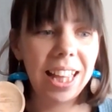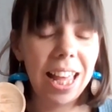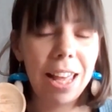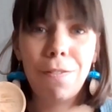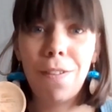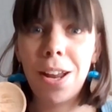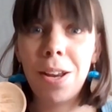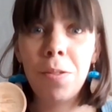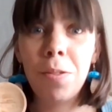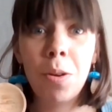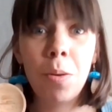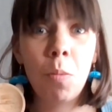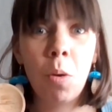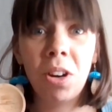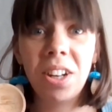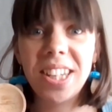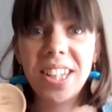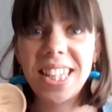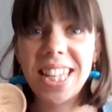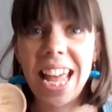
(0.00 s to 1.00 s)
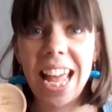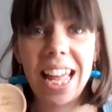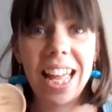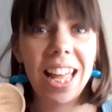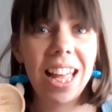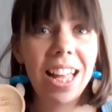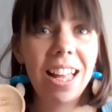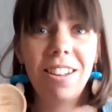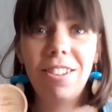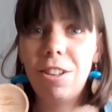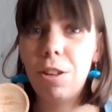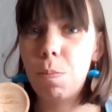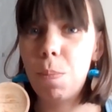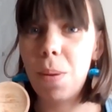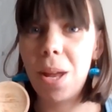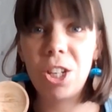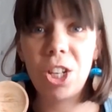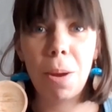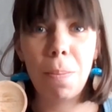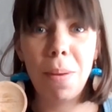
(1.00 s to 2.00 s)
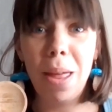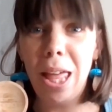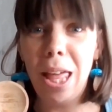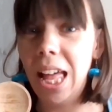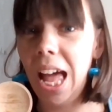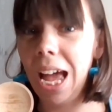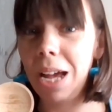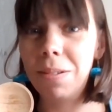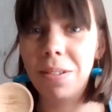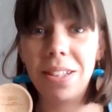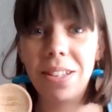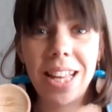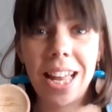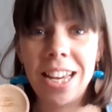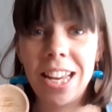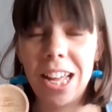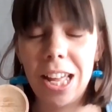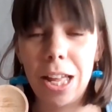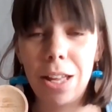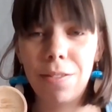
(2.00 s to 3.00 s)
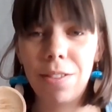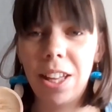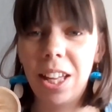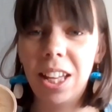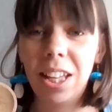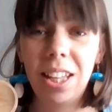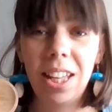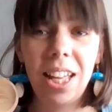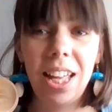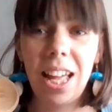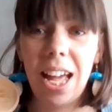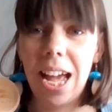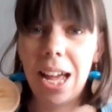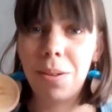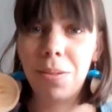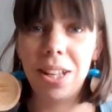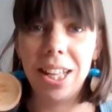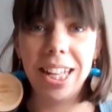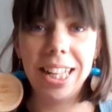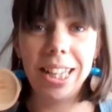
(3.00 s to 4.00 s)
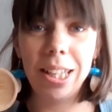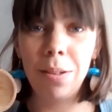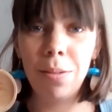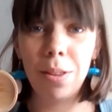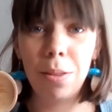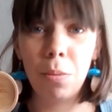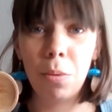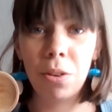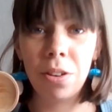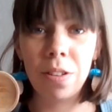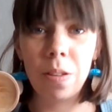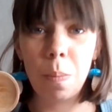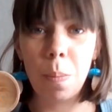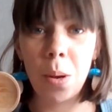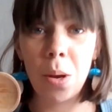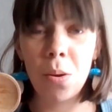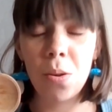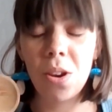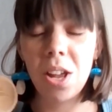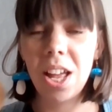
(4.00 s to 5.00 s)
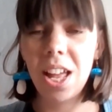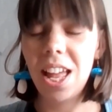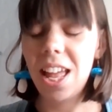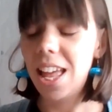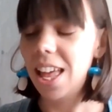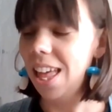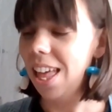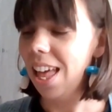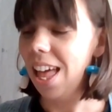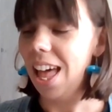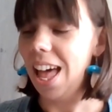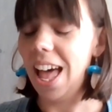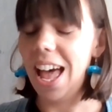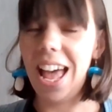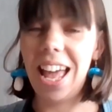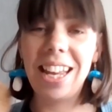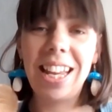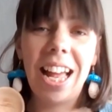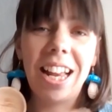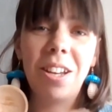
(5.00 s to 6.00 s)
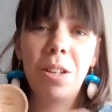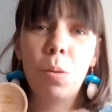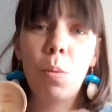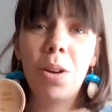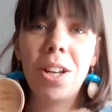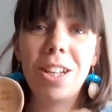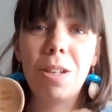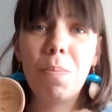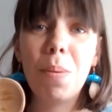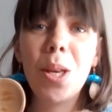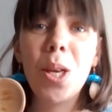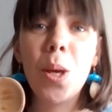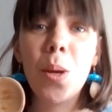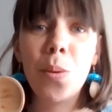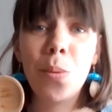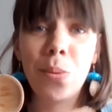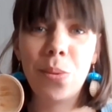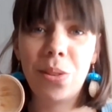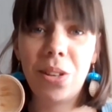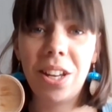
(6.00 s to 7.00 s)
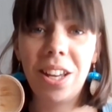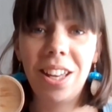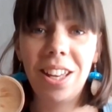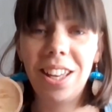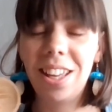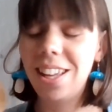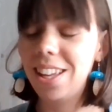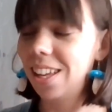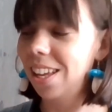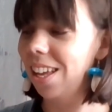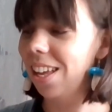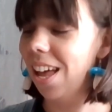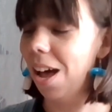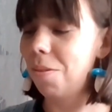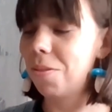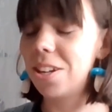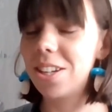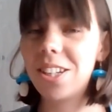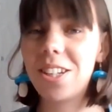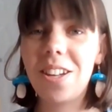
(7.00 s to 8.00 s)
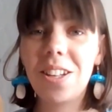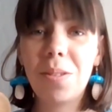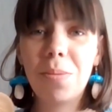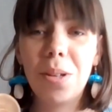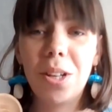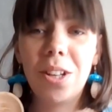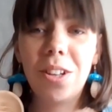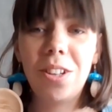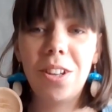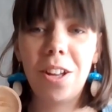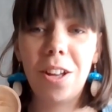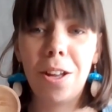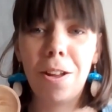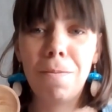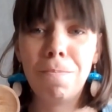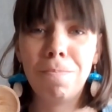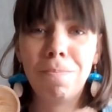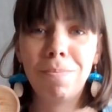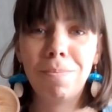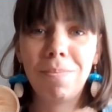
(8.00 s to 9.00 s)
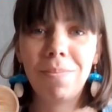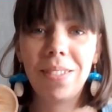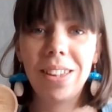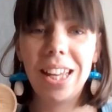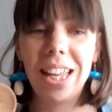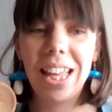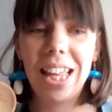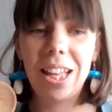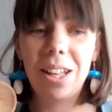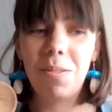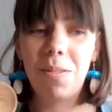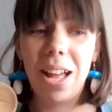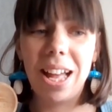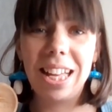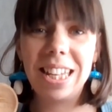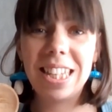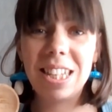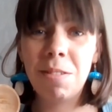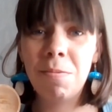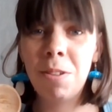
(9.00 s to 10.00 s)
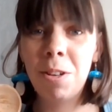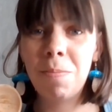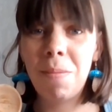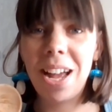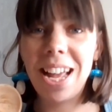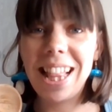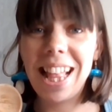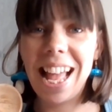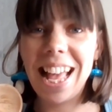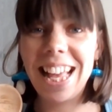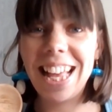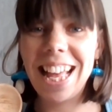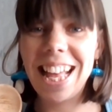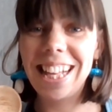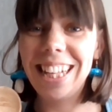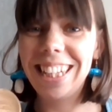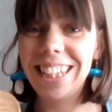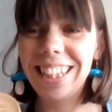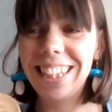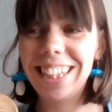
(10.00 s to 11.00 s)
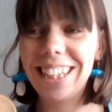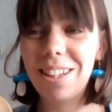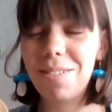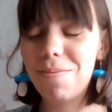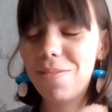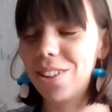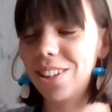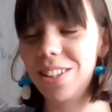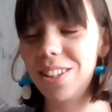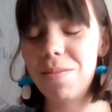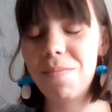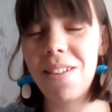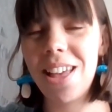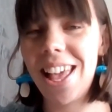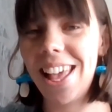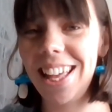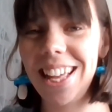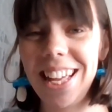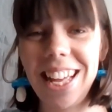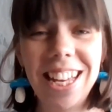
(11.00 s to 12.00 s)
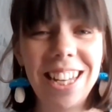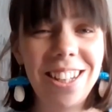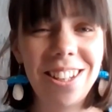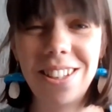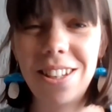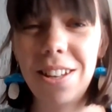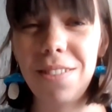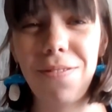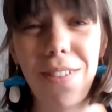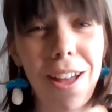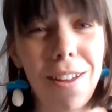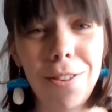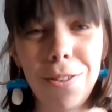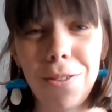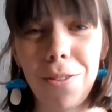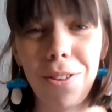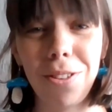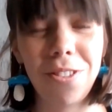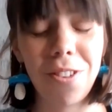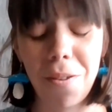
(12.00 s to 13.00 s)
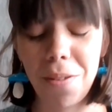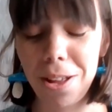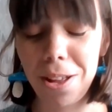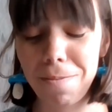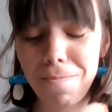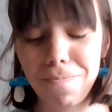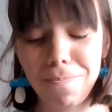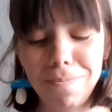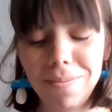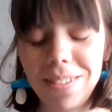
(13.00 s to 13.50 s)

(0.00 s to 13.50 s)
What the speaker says: If anyone wants it, just pay shipping, I will send it over. I will include the wooden spoon. I just want it to be used. I want it to go to a good home where someone might like it, but to me, it's just a 5-year-old drawing.